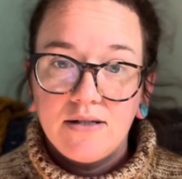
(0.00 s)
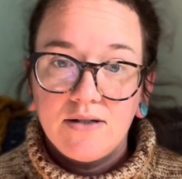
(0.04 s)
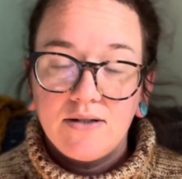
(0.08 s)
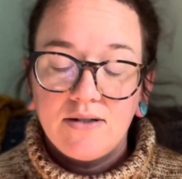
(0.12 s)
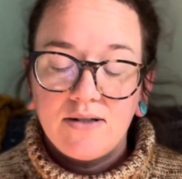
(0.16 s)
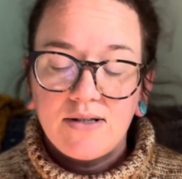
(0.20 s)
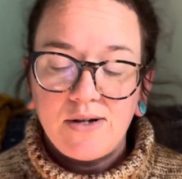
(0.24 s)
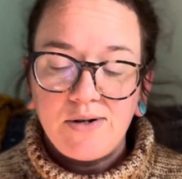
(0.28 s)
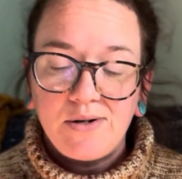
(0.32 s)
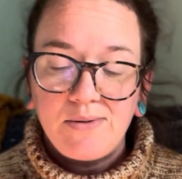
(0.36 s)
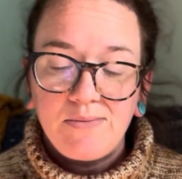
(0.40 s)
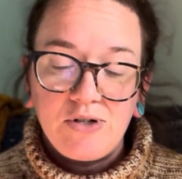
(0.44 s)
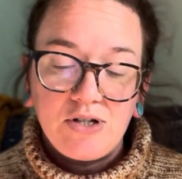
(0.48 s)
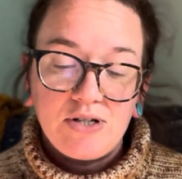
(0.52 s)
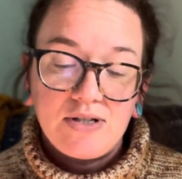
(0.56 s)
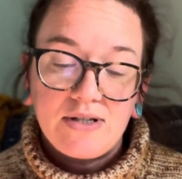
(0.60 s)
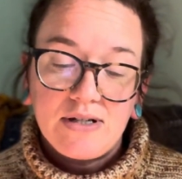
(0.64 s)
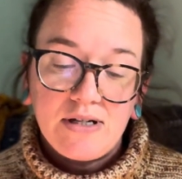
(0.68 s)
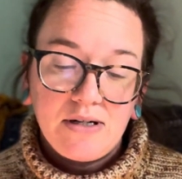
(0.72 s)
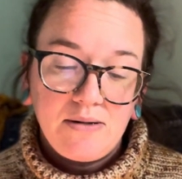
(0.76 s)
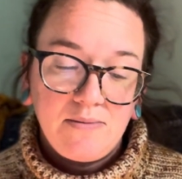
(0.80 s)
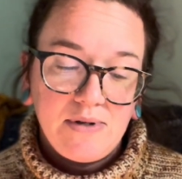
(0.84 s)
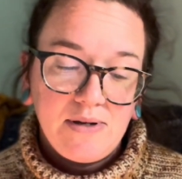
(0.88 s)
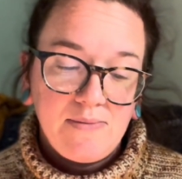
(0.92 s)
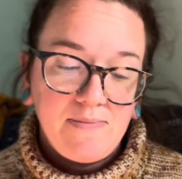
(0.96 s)
So I'm just
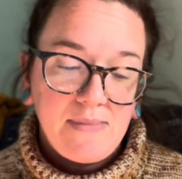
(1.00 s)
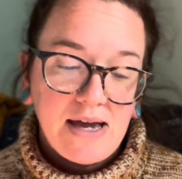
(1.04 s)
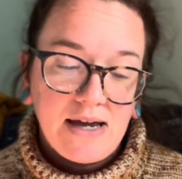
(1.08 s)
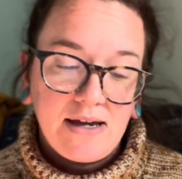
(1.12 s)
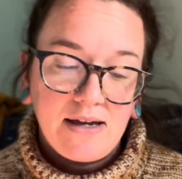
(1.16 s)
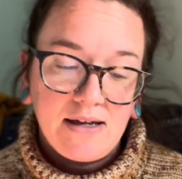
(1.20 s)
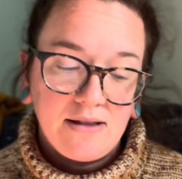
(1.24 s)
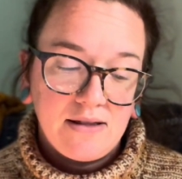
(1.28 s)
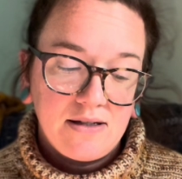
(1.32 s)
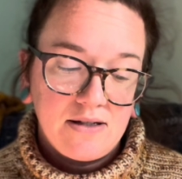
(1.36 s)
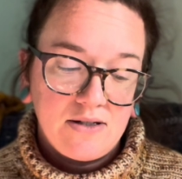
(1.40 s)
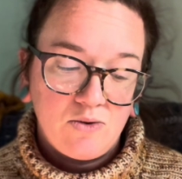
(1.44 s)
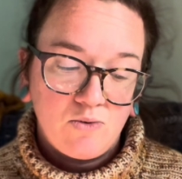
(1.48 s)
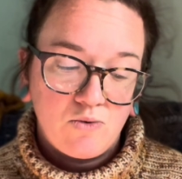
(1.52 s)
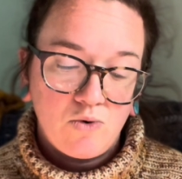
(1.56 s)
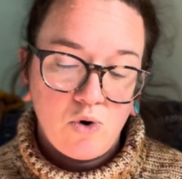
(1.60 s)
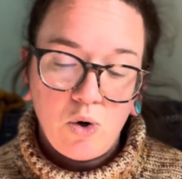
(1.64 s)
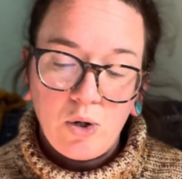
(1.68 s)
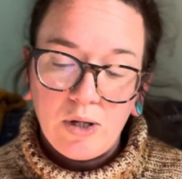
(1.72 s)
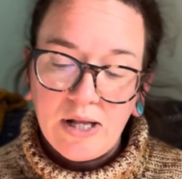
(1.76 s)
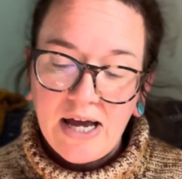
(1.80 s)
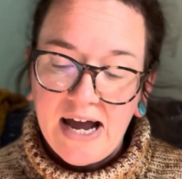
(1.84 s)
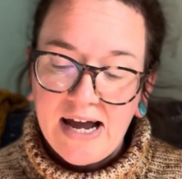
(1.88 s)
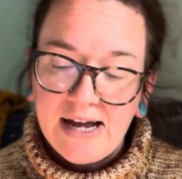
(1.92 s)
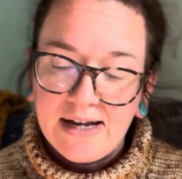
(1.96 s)
going to be making these
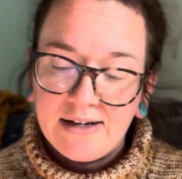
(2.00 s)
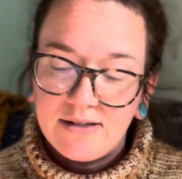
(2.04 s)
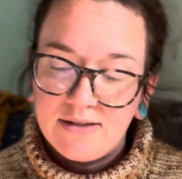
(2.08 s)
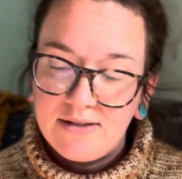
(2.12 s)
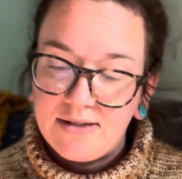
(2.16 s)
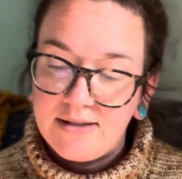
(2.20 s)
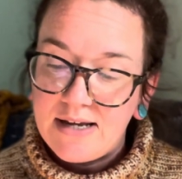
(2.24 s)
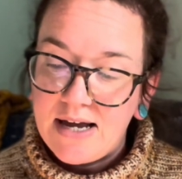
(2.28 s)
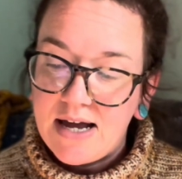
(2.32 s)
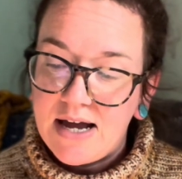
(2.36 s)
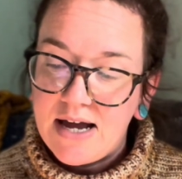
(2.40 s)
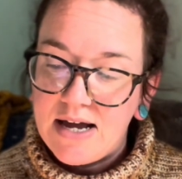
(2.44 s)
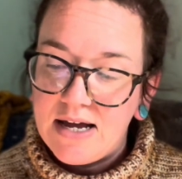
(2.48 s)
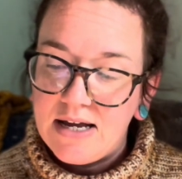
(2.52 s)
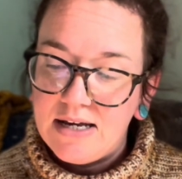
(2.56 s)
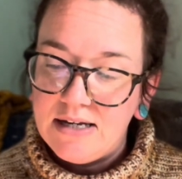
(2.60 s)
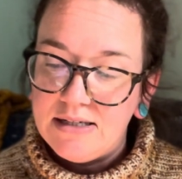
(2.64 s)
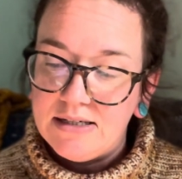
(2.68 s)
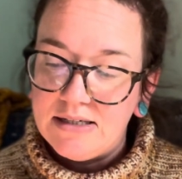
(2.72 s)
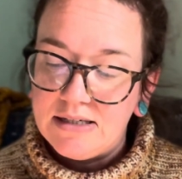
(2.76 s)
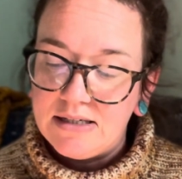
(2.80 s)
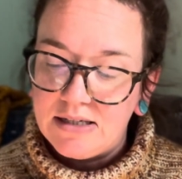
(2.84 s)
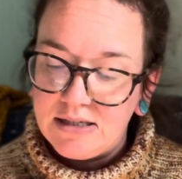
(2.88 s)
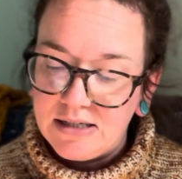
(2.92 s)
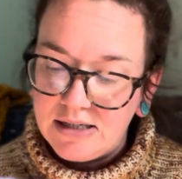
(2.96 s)
Rolags
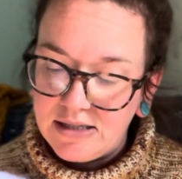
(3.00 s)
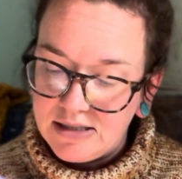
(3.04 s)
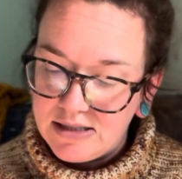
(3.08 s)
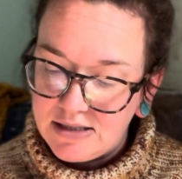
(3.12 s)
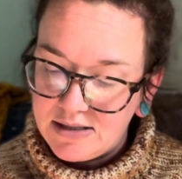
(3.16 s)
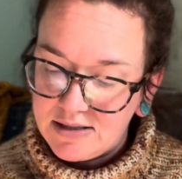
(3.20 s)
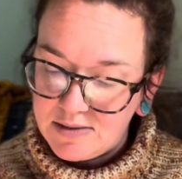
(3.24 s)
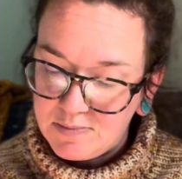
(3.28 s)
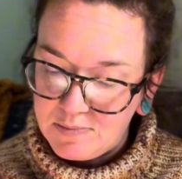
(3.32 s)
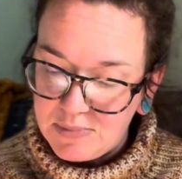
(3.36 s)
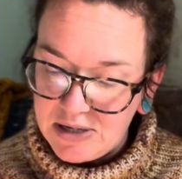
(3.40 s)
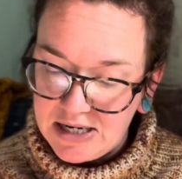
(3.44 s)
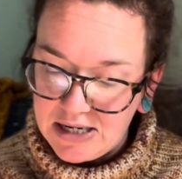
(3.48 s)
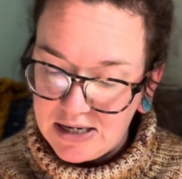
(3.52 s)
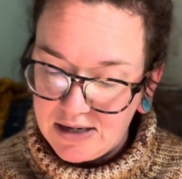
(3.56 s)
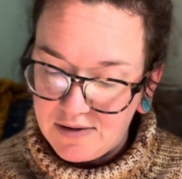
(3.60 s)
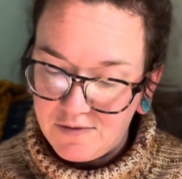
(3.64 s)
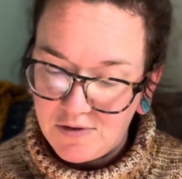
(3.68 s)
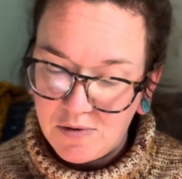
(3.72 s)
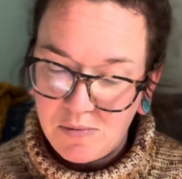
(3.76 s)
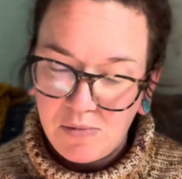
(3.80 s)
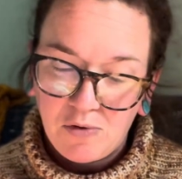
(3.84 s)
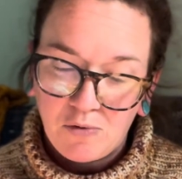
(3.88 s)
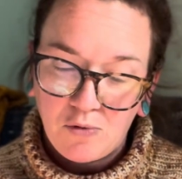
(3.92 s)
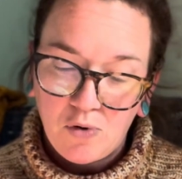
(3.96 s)
and spinning
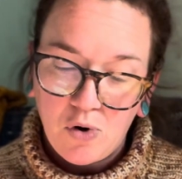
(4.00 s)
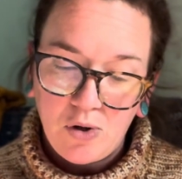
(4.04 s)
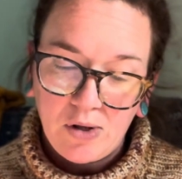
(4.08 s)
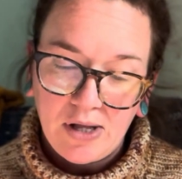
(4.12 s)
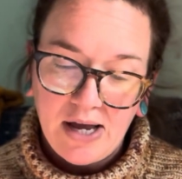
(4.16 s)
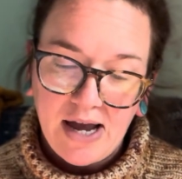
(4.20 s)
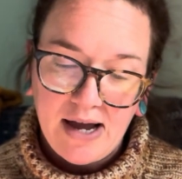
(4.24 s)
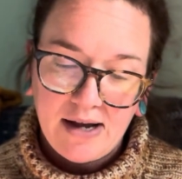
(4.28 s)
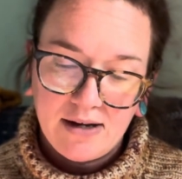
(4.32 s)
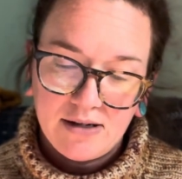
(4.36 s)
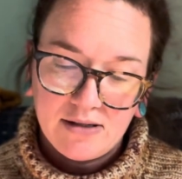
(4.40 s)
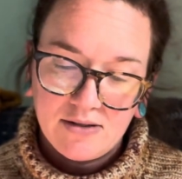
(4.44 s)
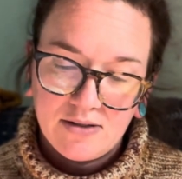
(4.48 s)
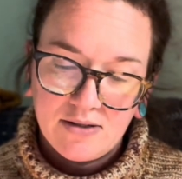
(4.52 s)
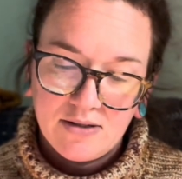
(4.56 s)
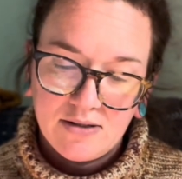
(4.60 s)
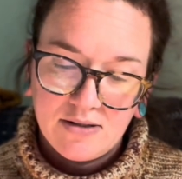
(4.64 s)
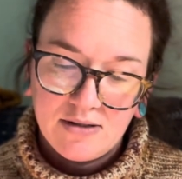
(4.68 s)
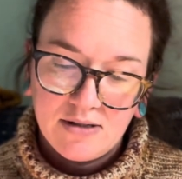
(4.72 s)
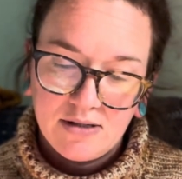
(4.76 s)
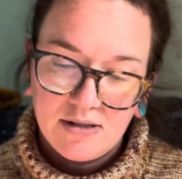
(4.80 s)
from the Rolags.